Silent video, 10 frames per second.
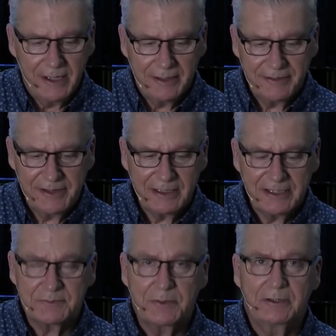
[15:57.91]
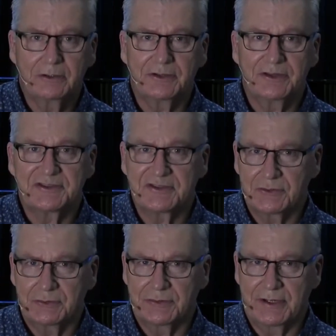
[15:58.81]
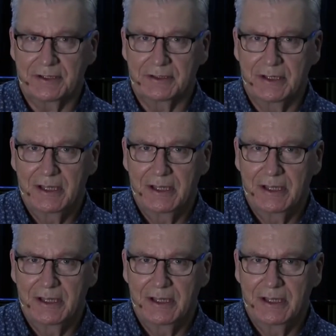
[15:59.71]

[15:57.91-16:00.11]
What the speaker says: And I think as we look at this story